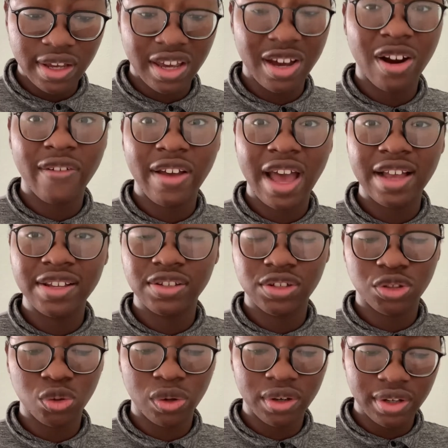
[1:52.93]
It has a
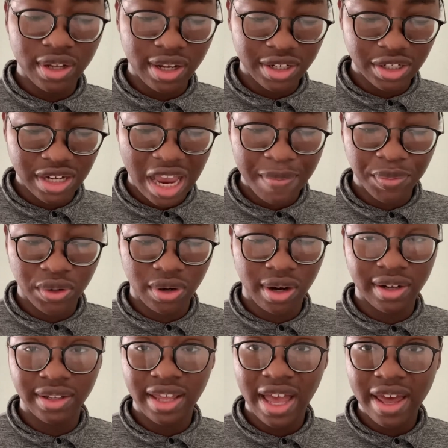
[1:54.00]
short chapter
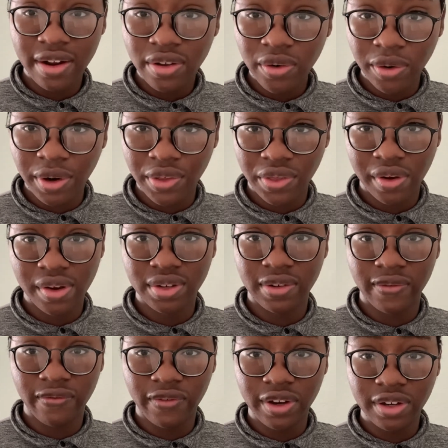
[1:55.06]
on category theories and
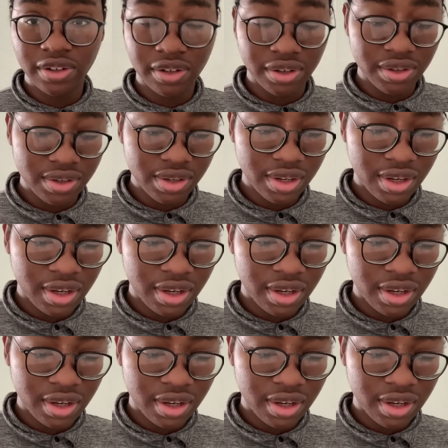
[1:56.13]
functors,